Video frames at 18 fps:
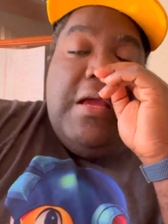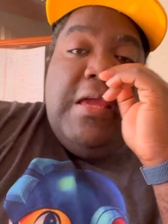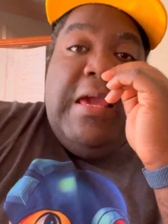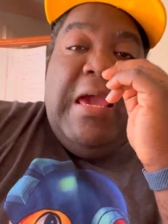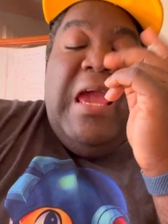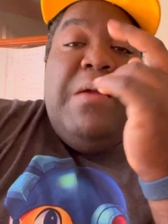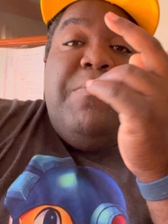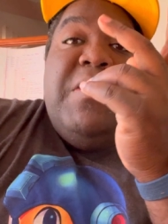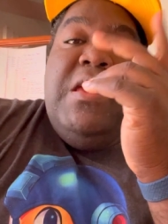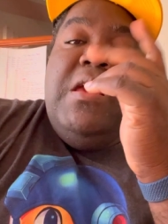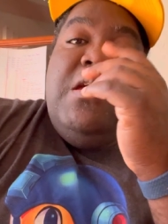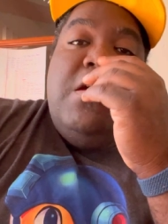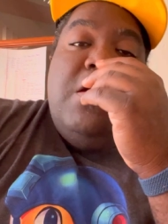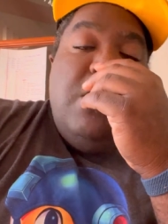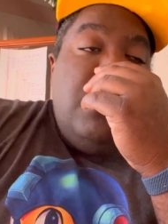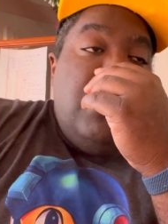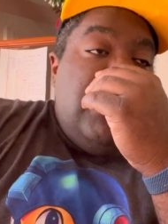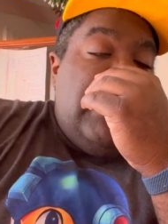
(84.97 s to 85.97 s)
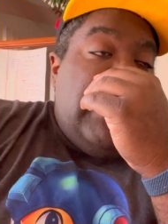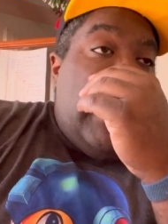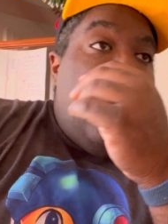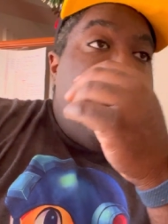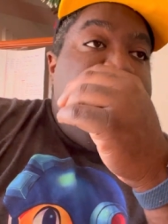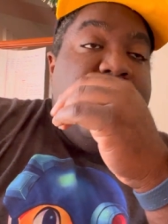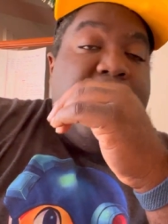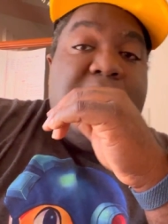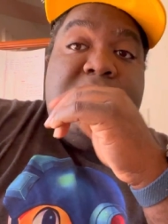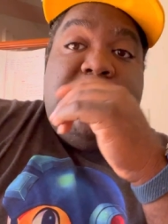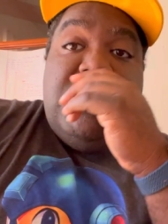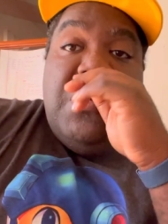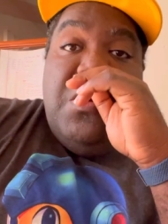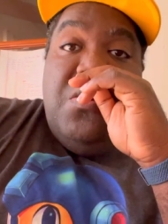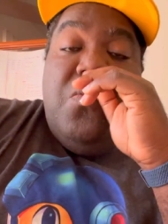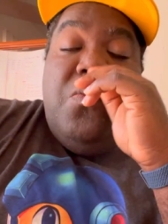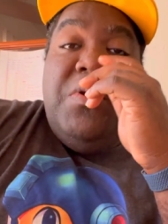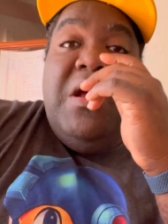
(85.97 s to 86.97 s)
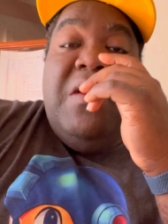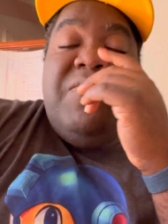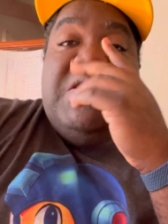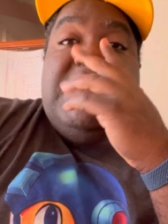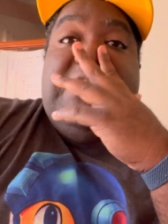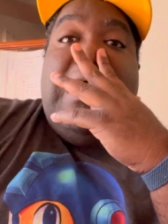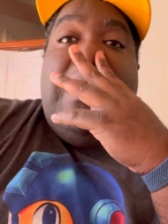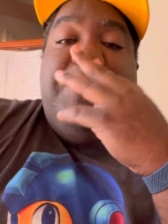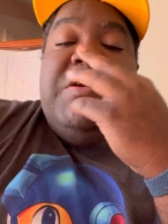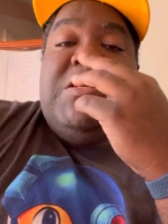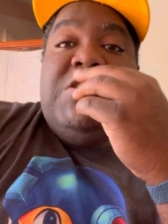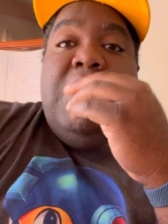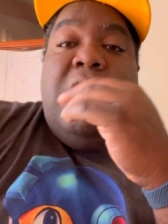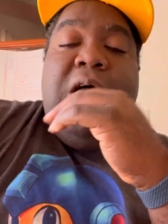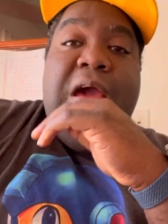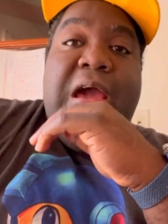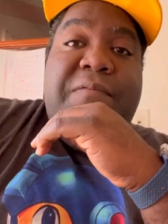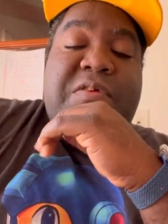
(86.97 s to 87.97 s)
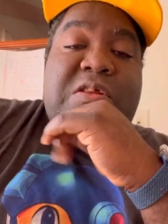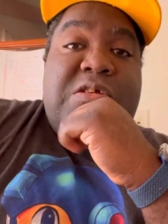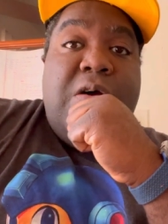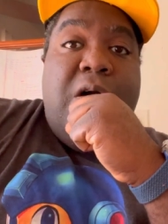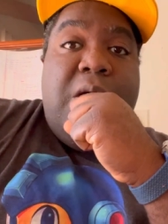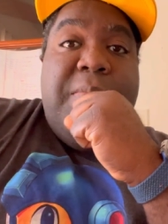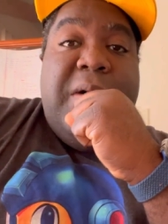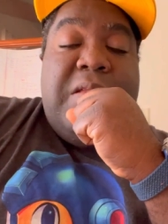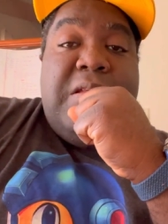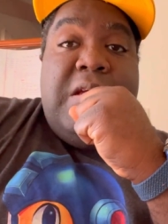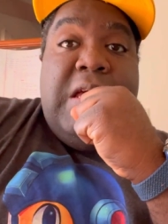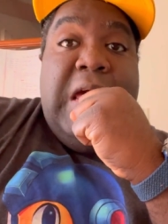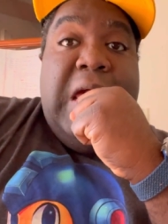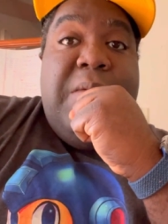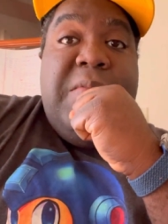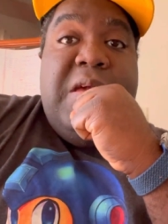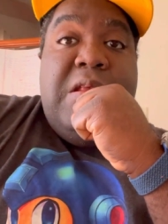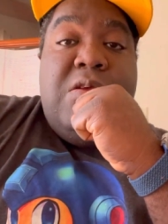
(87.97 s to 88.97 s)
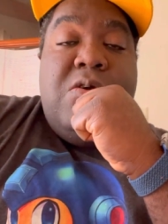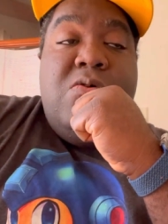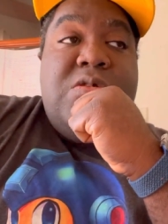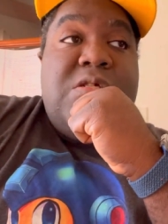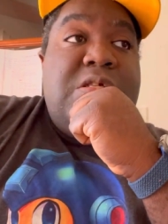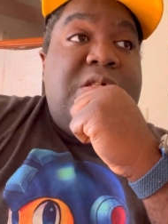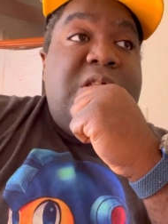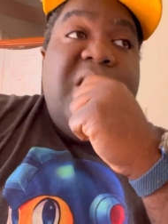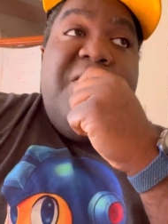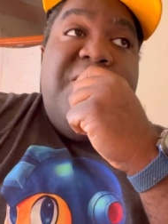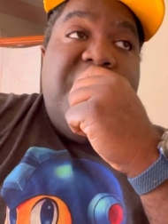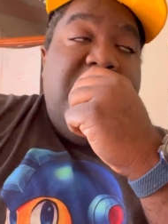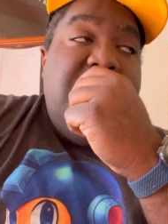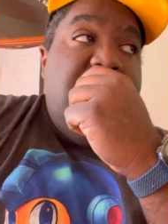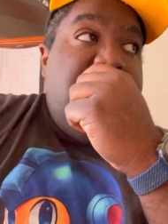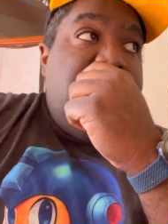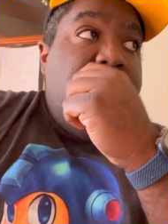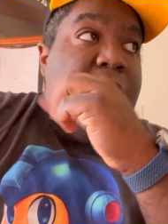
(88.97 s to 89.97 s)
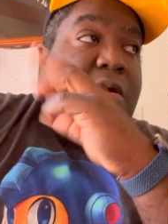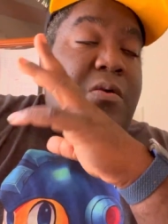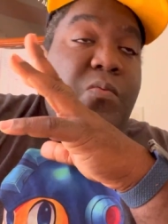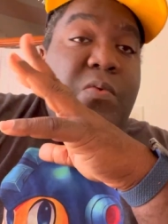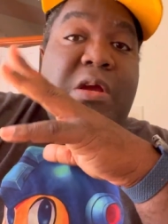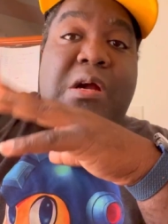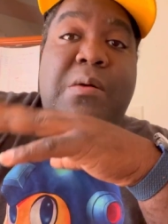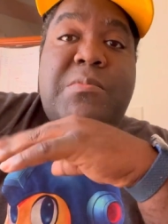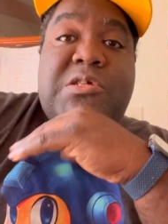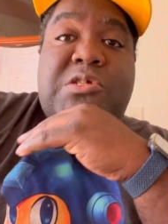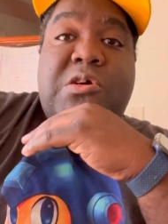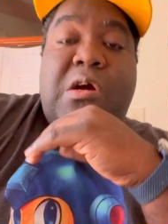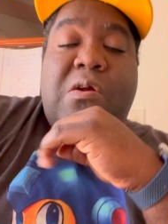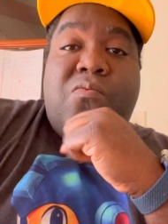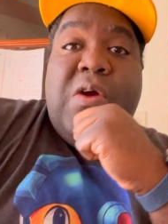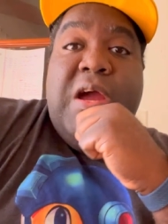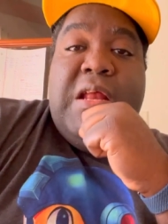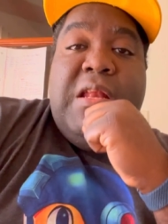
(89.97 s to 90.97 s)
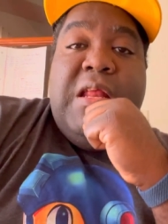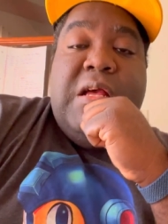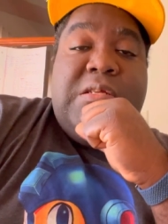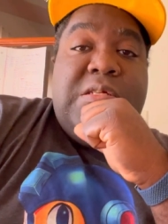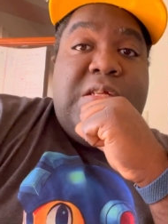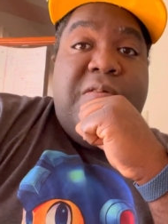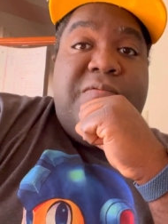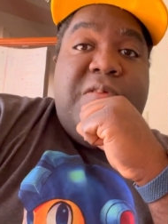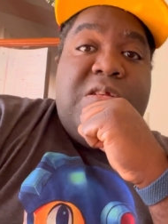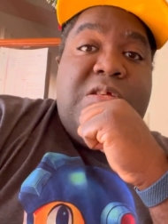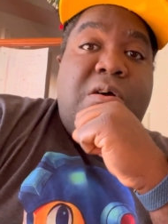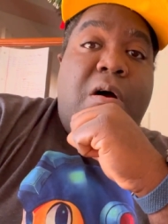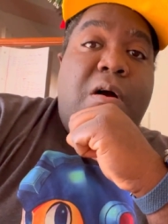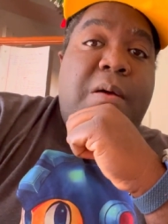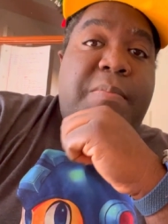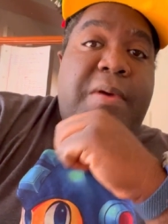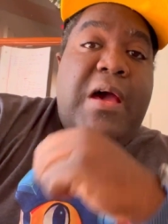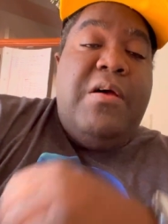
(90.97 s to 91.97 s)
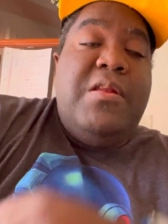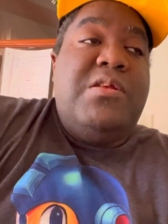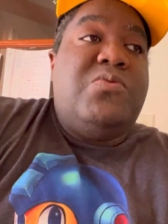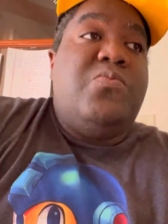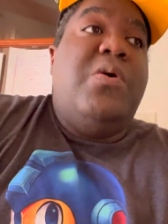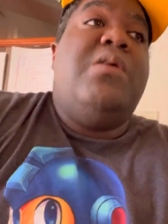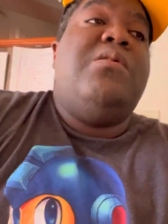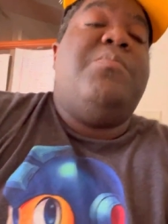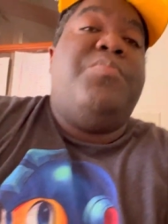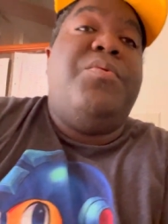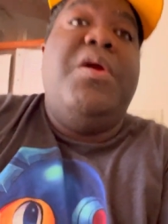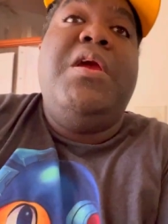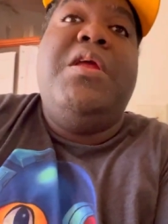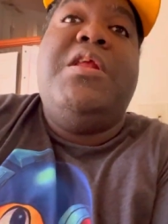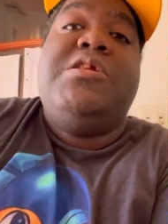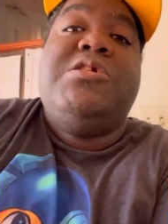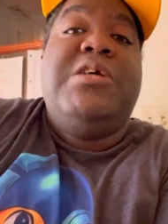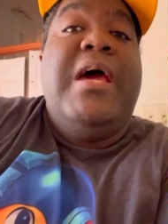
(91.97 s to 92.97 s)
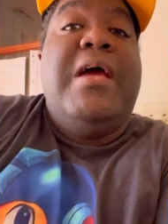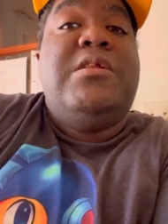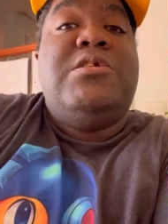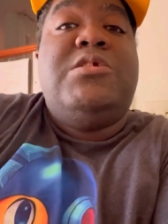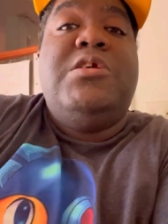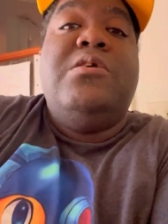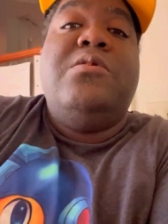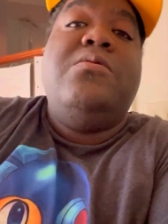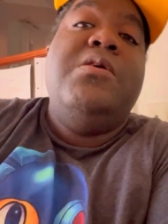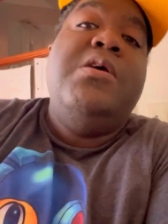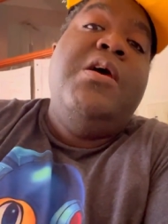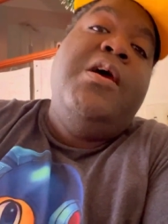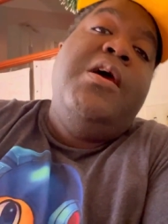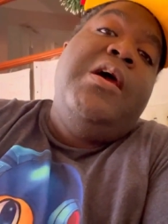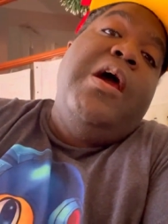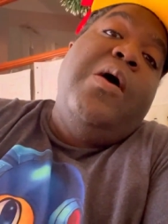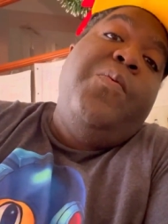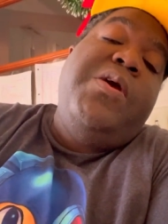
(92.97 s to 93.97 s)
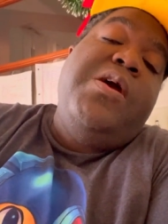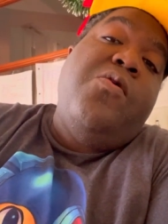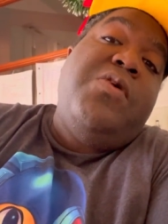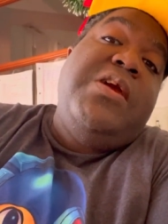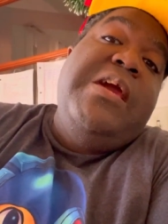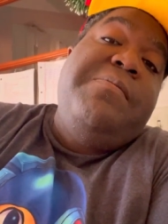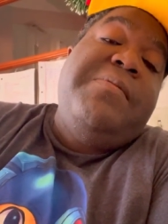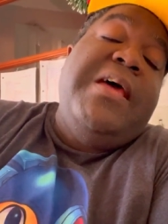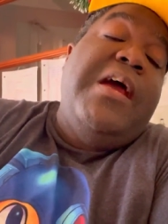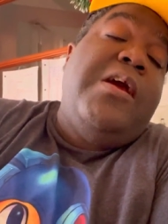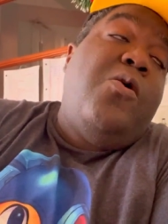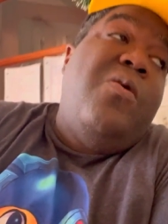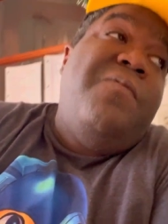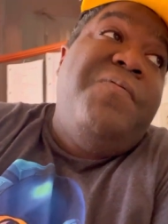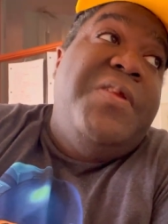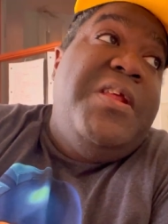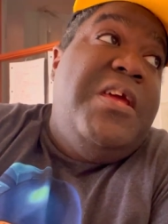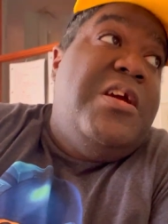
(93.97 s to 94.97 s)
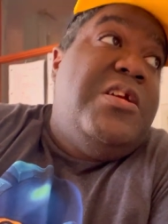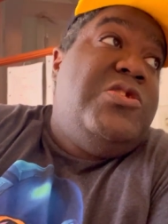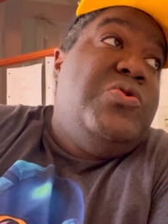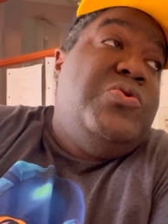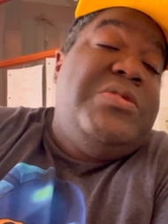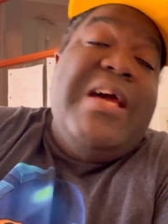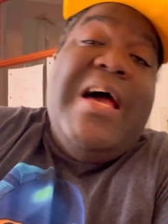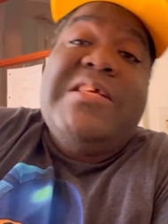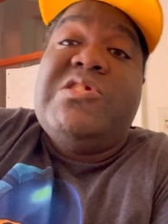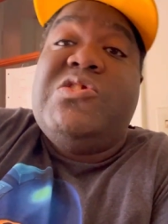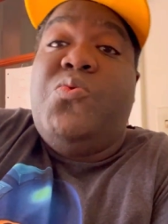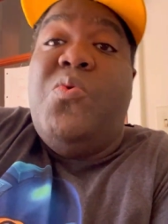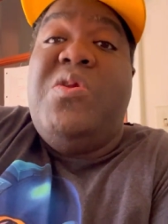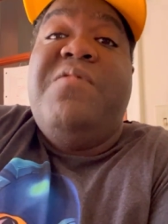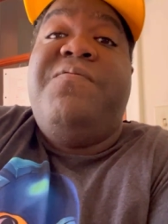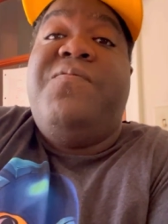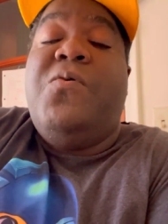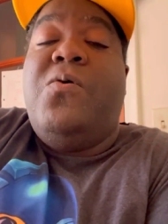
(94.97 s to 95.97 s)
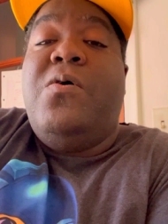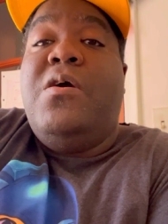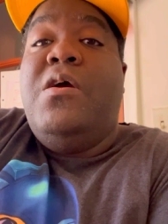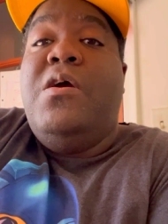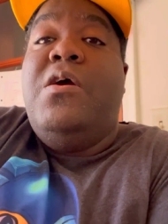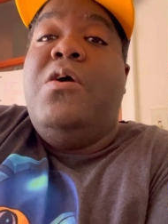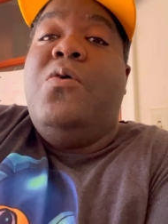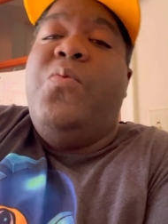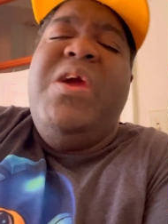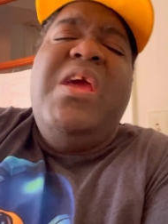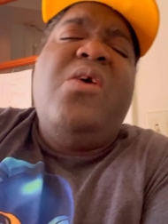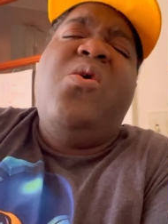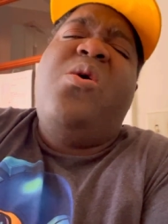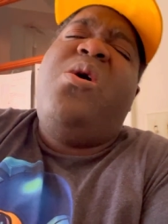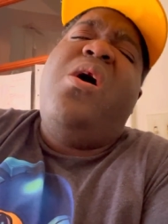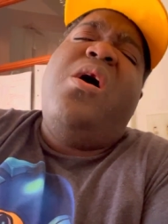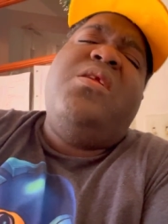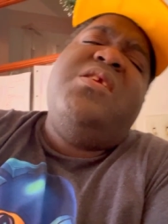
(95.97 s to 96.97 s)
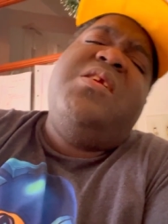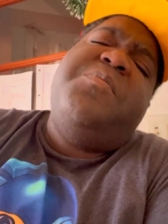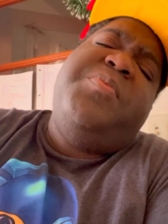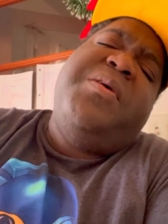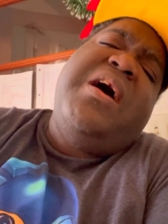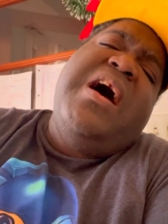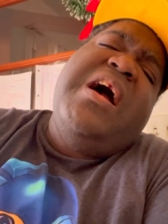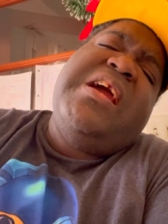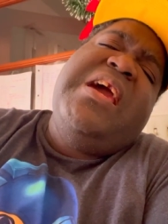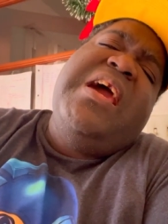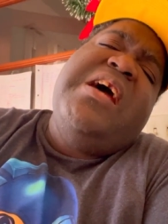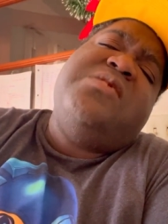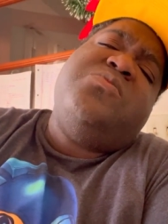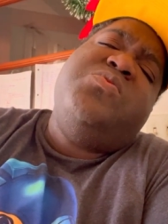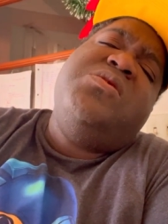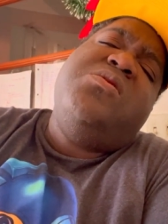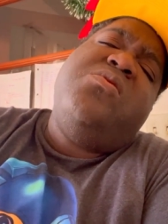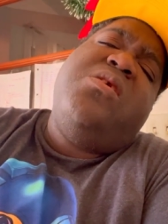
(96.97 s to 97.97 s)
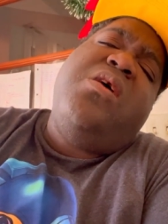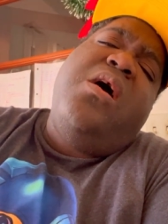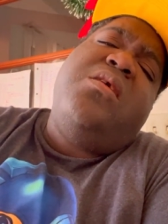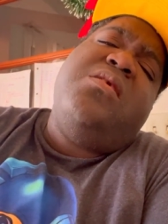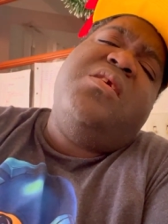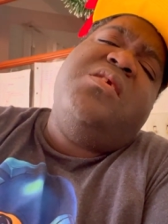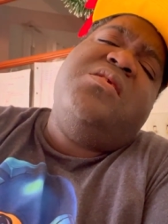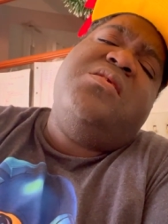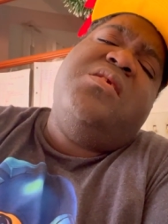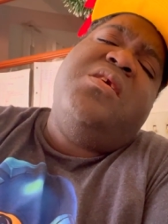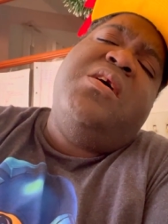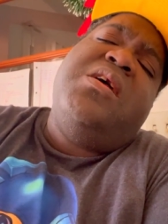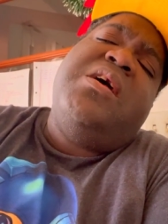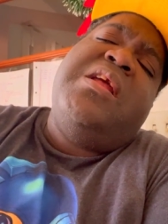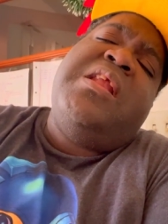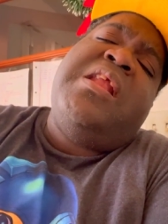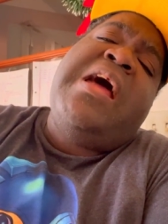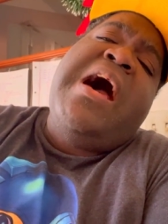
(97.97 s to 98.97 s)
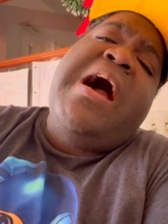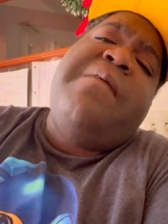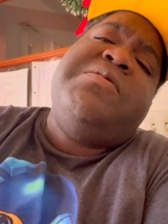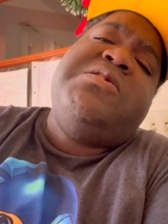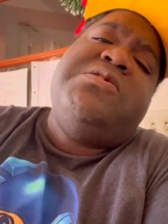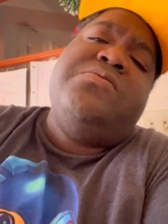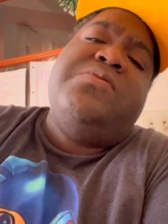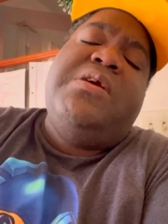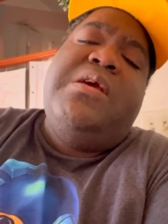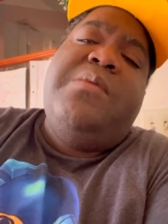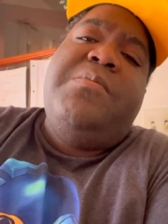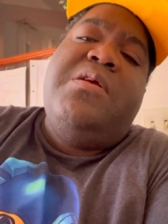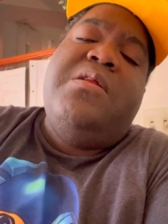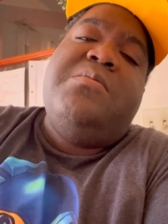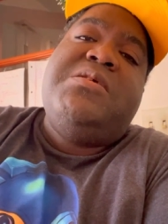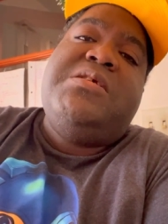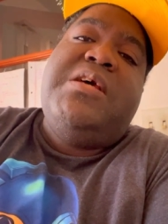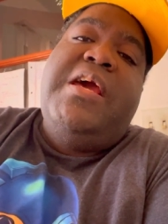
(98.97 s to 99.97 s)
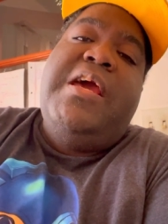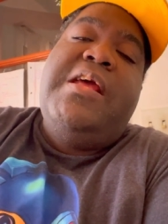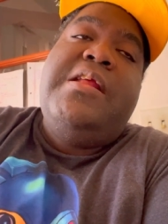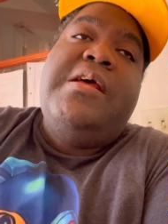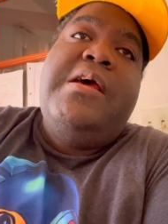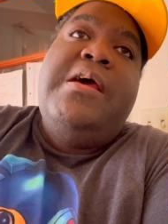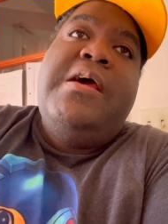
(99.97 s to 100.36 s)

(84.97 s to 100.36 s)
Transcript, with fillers: gaming topics, whatever topics y'all have to talk about, the gaming news and stuff. And during the week, I'm going to start writing down stuff to talk about as well to bring in the chat and chill. And we're going to keep that going for the year 2024. We ain't going to call it a podcast. We're going to call it a live stream, you know what I'm saying?